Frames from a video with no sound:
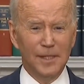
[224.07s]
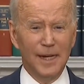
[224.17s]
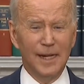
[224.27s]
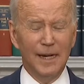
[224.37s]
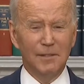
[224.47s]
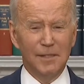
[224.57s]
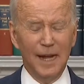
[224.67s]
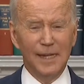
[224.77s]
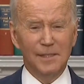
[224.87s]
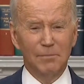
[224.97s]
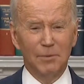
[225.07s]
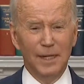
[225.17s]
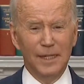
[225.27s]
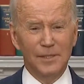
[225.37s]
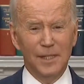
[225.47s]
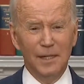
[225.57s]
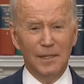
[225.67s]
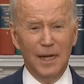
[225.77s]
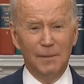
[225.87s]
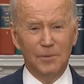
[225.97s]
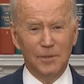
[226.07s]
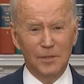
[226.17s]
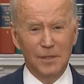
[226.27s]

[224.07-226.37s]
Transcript: taking out tanks and planes and helicopters